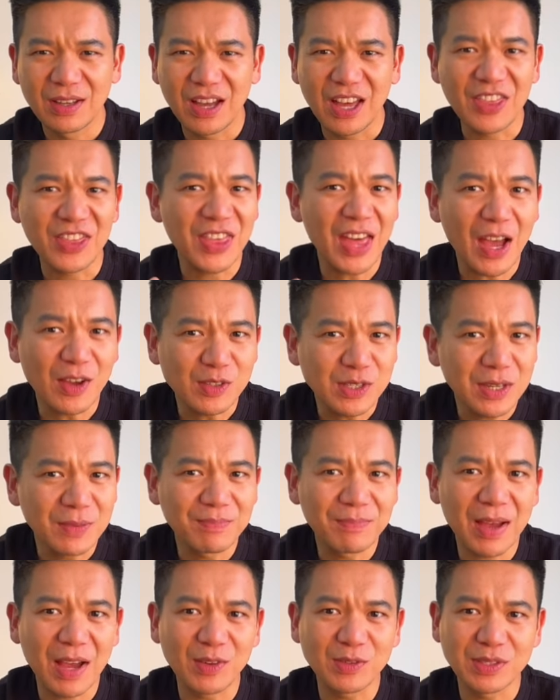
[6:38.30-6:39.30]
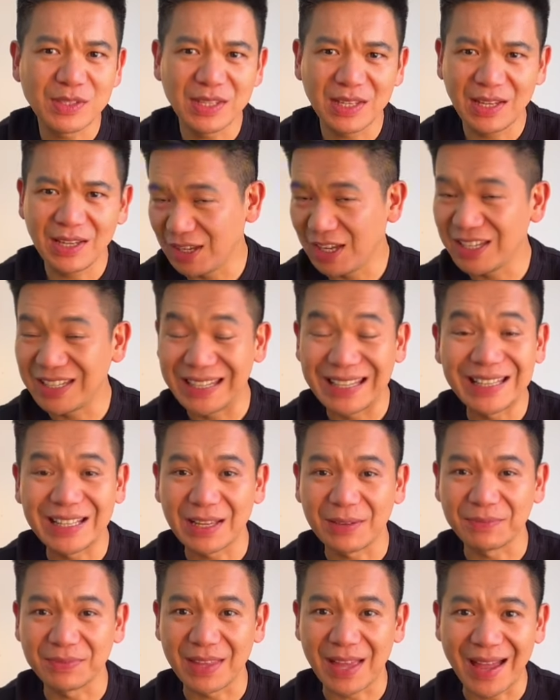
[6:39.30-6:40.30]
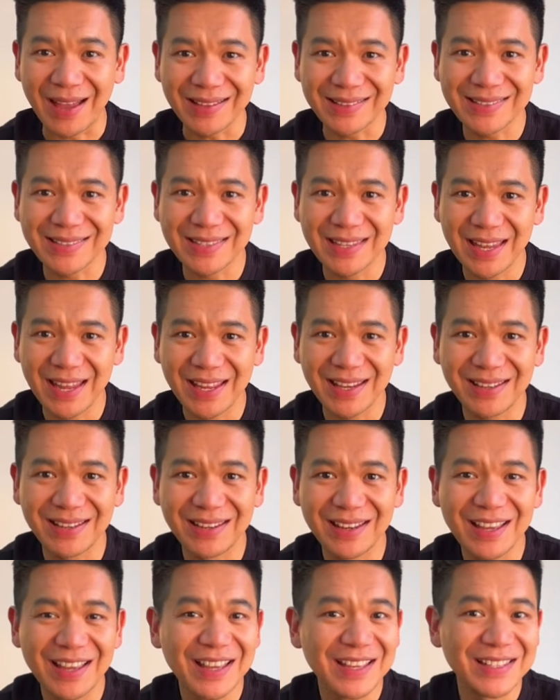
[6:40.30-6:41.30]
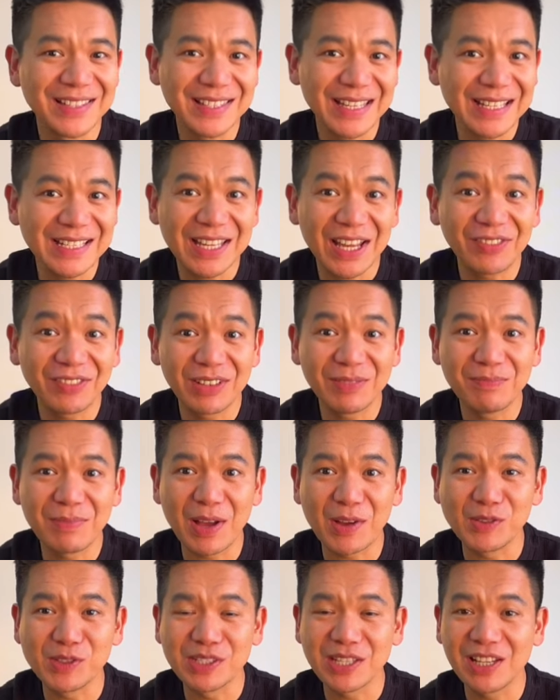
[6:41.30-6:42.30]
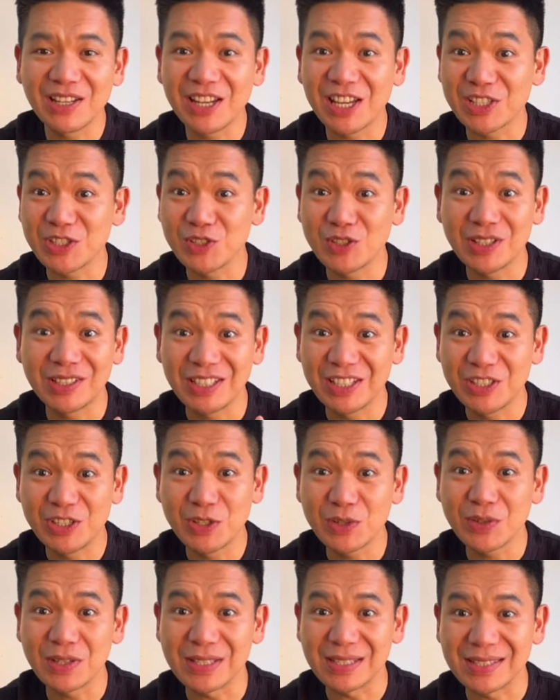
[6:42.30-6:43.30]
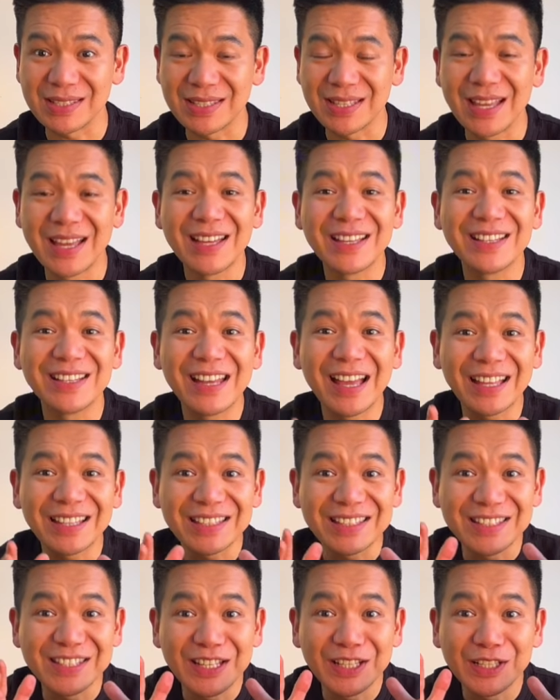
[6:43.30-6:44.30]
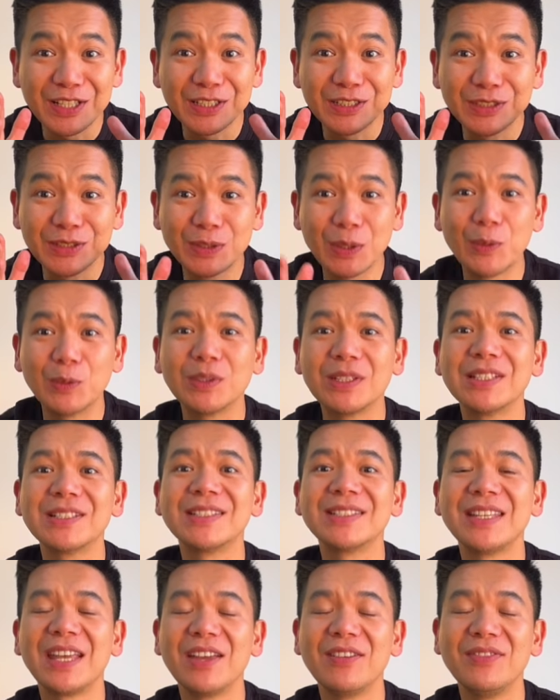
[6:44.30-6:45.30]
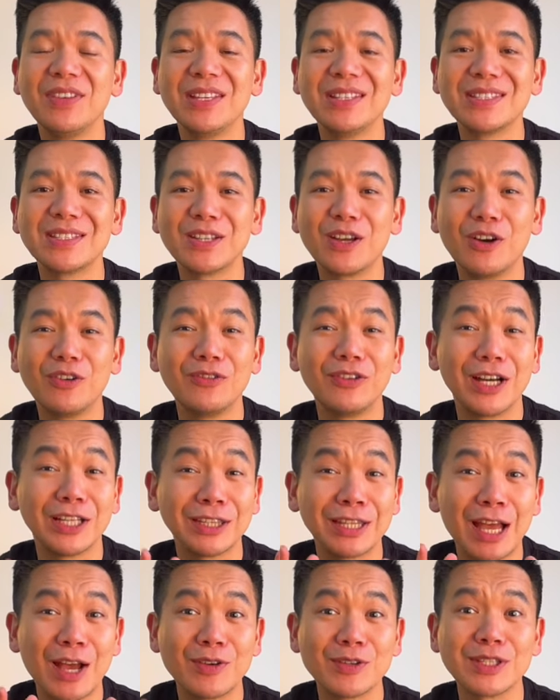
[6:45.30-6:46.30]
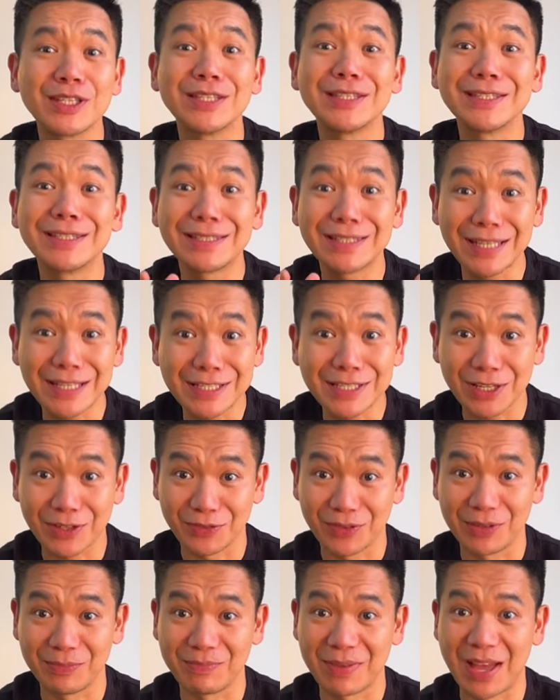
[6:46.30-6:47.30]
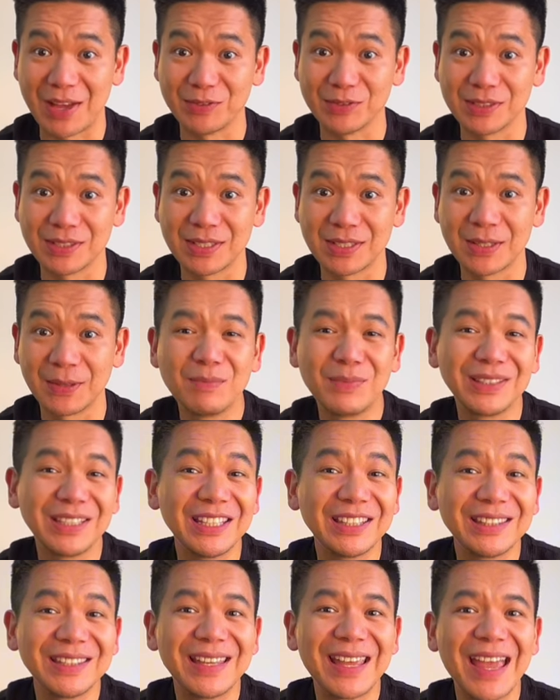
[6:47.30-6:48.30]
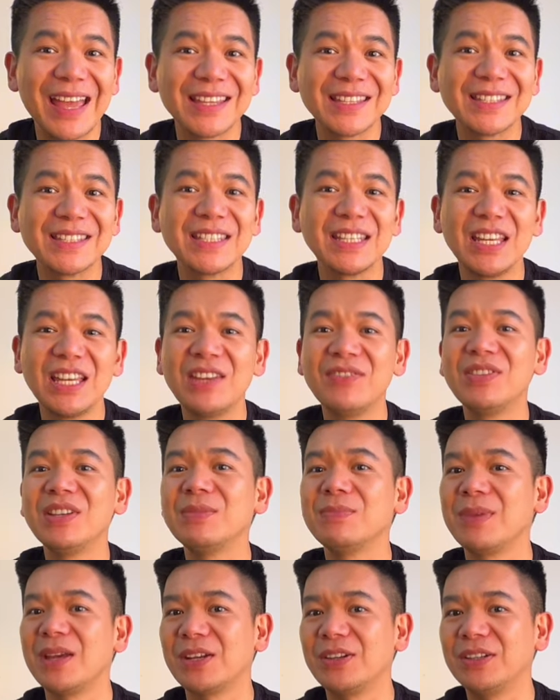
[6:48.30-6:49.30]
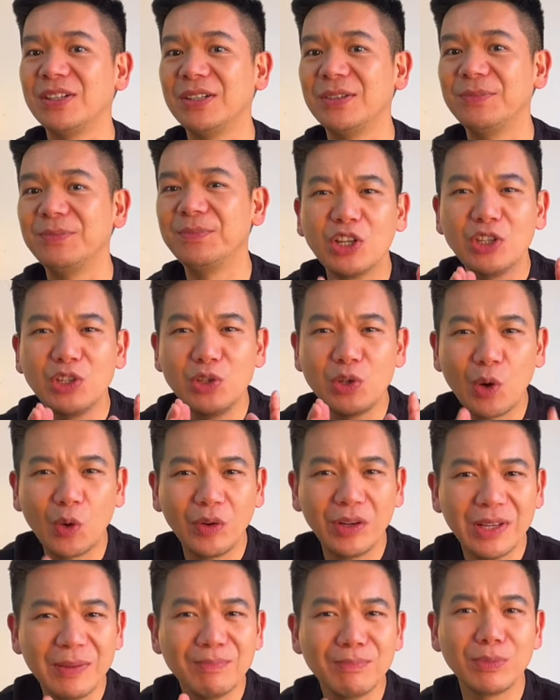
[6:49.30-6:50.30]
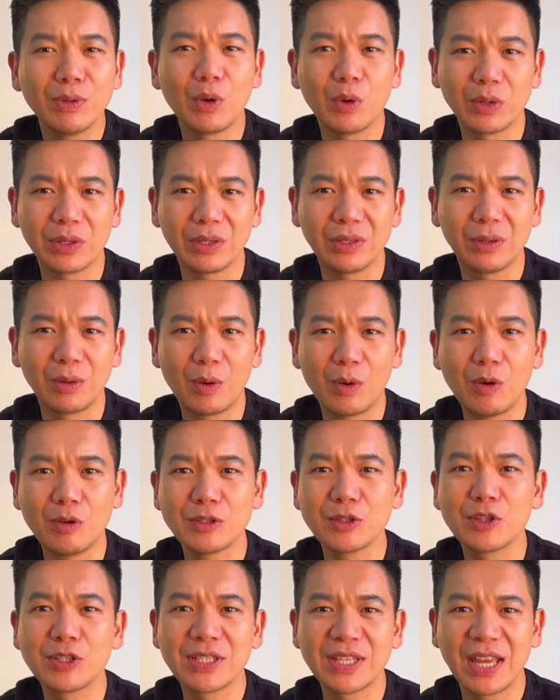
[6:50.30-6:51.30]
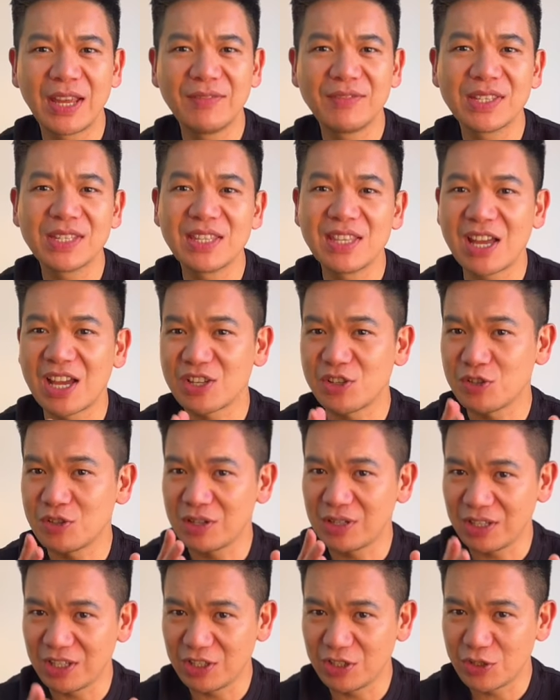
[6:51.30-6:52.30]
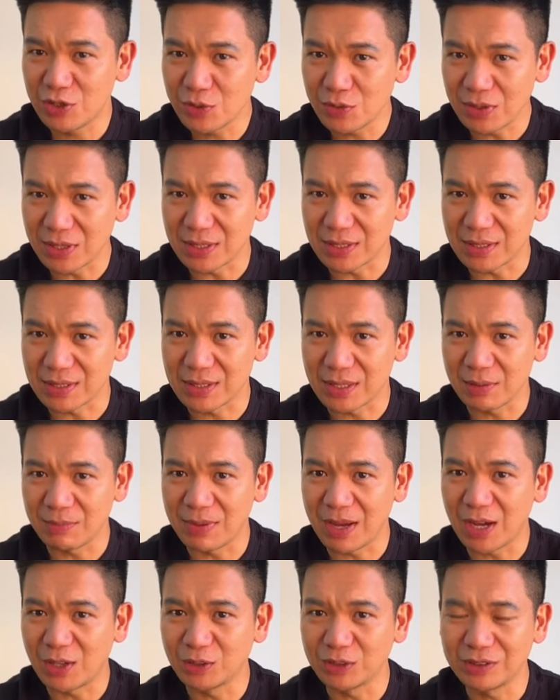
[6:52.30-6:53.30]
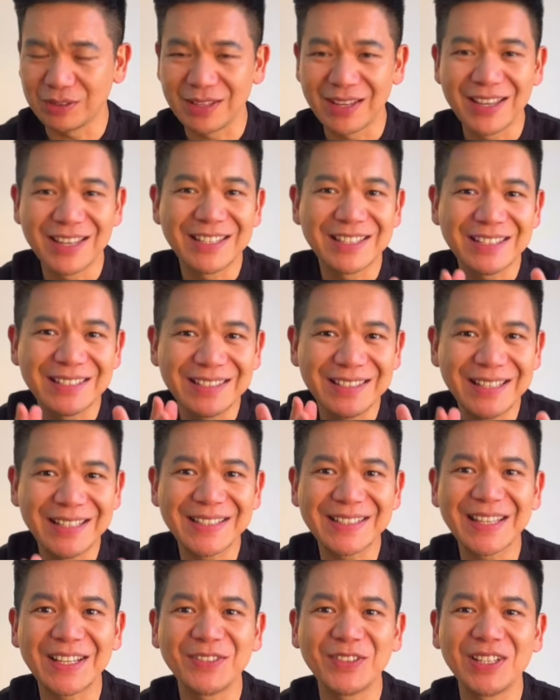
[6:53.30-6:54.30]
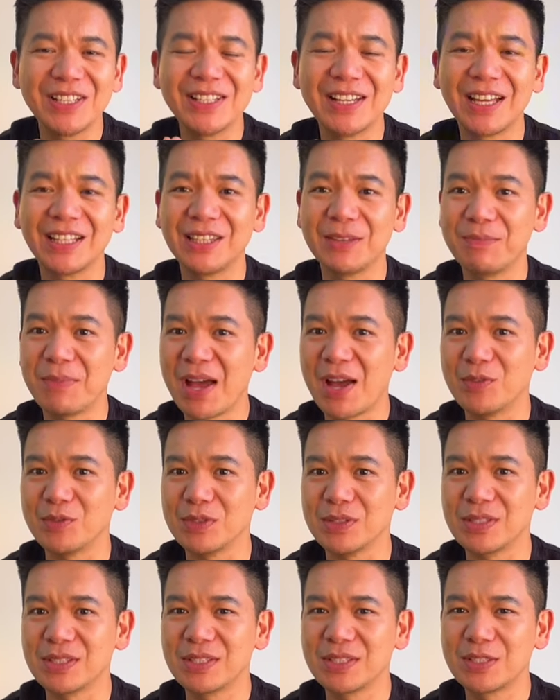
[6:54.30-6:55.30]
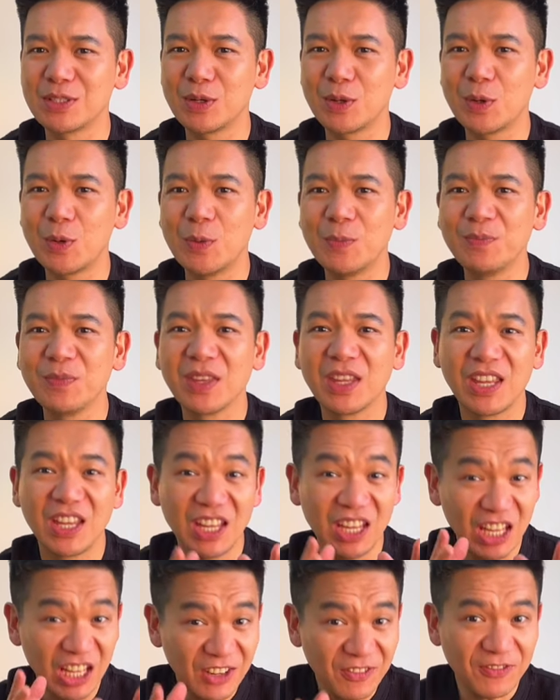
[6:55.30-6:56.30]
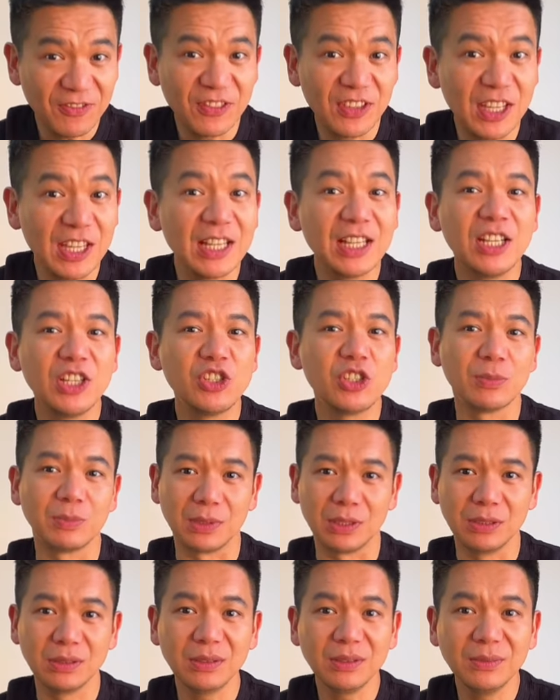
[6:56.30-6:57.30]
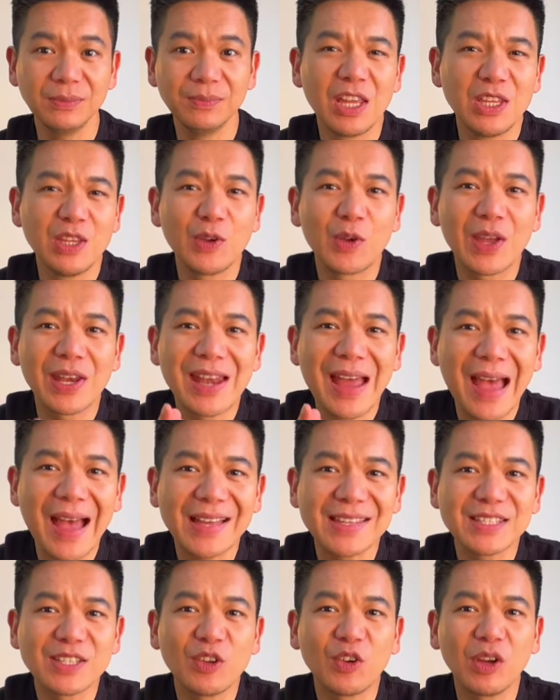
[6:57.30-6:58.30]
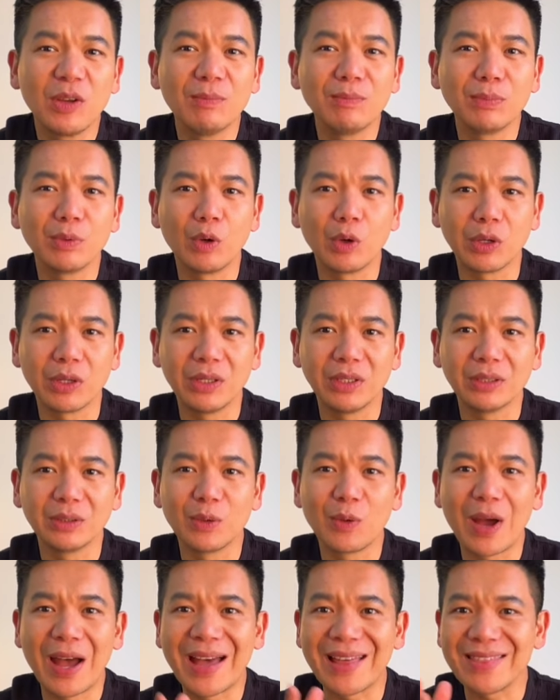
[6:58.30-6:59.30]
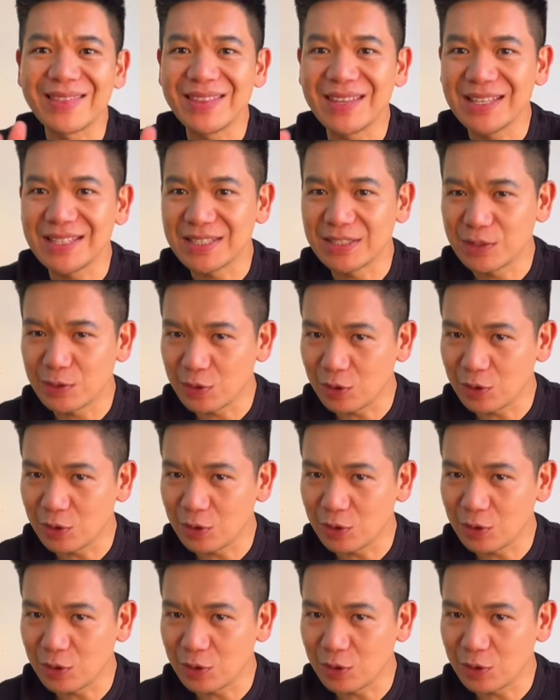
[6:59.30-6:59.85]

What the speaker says: 1,000 pounds in income tax and 600 pounds in national insurance. That's total savings of 1,600 pounds. But it gets even better. Your employer also saves national insurance, about 690 pounds. So if eligible, you can ask your employer to add this to